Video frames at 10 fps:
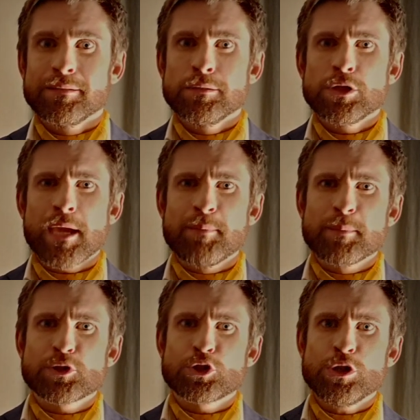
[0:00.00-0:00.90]
She gave me a
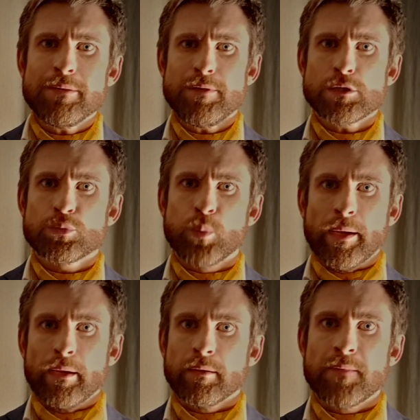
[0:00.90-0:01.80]
mischievous
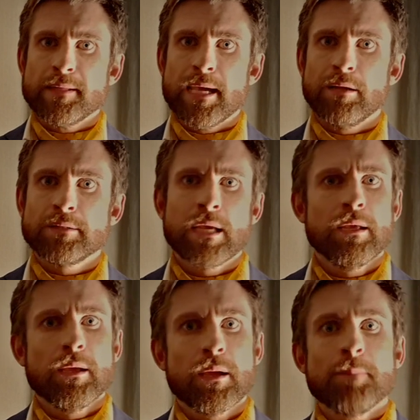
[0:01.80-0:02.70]
wink, then yelled,
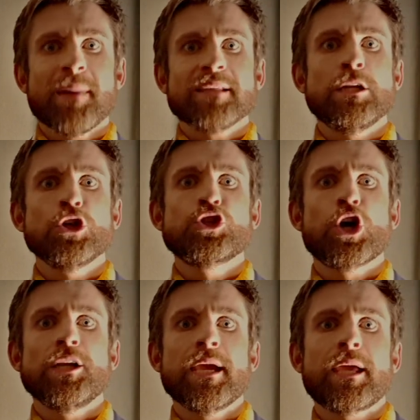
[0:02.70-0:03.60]
"Make the lodge
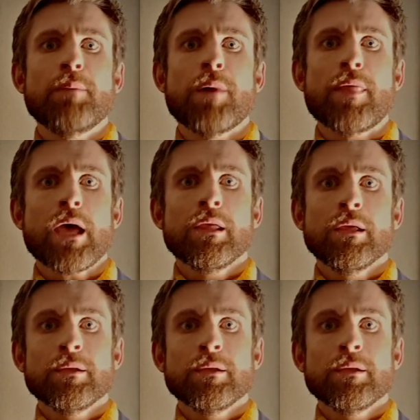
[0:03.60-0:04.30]
godly again, Mother."